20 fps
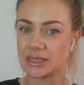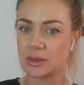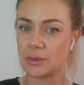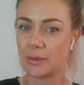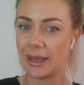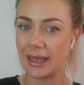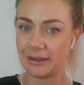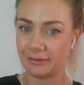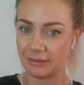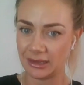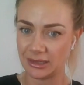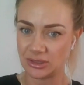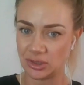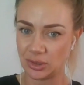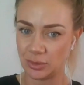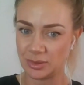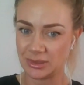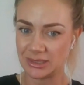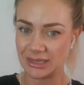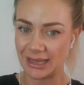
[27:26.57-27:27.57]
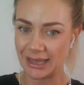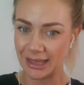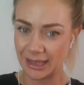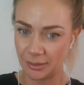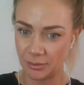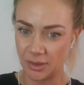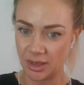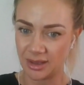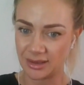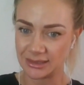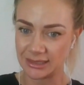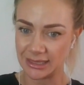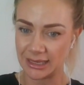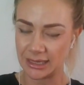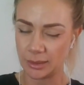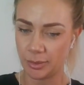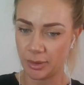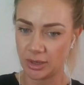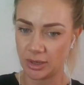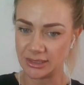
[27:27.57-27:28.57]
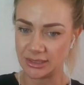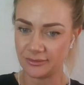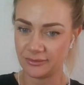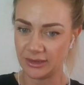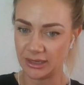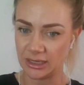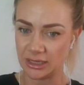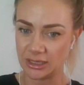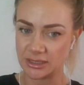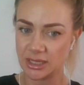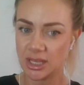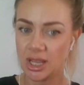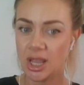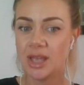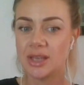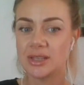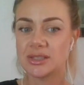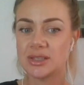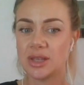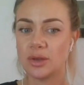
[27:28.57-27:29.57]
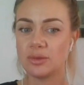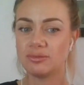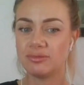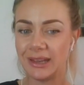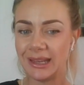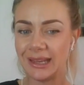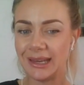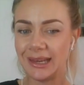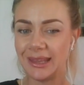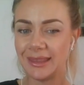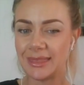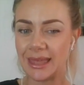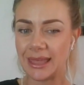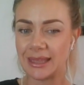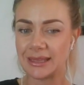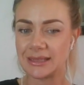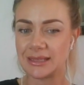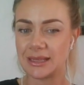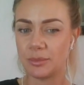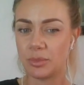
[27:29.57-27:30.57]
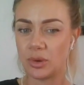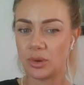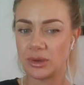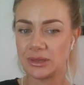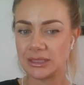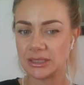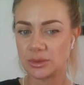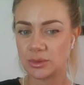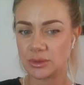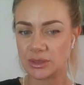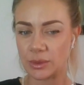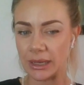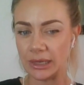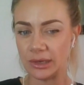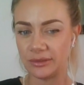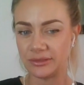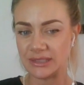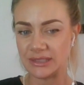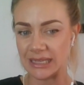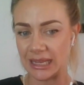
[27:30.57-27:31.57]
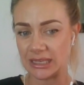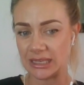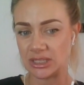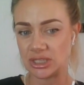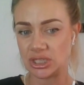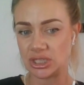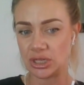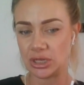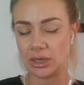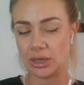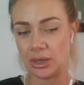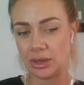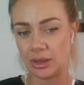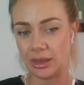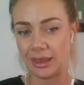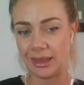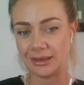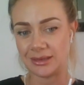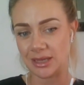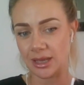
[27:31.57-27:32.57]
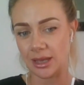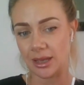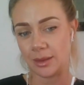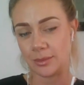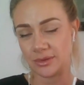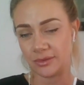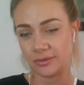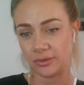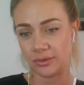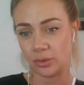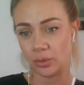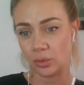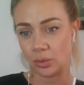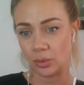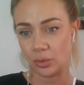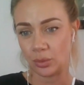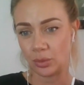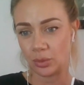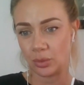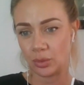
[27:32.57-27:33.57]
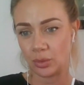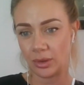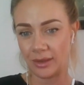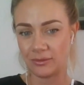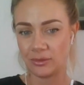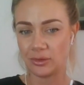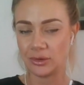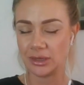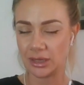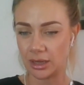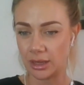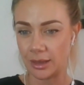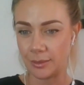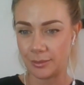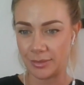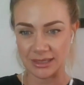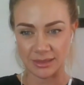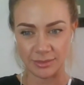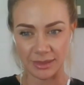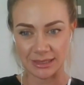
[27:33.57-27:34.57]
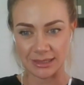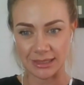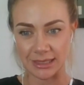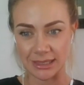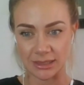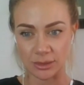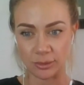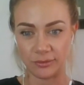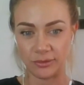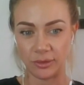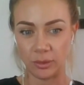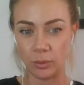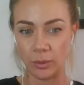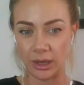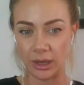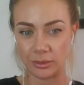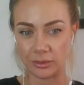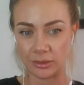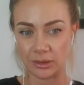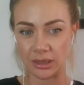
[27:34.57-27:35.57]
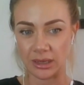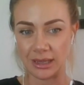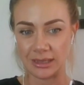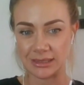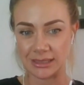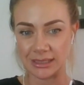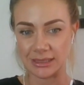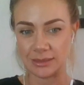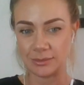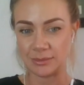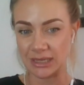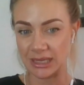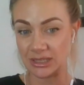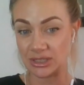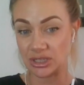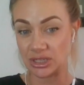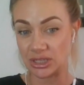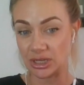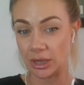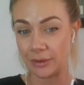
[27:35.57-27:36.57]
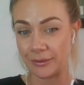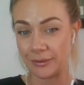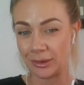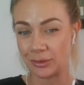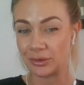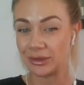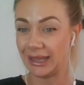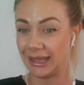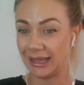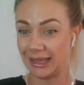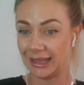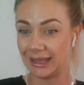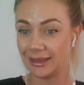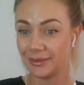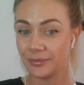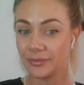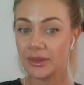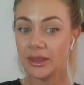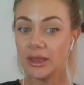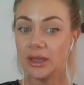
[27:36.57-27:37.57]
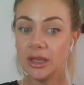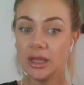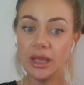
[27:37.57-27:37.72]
squaring Jupiter and Mars and opposing Venus. So really there's pointing towards quite a lot of tension in terms of if you're in a client-based business or if you work with clients, there's some tension going on here.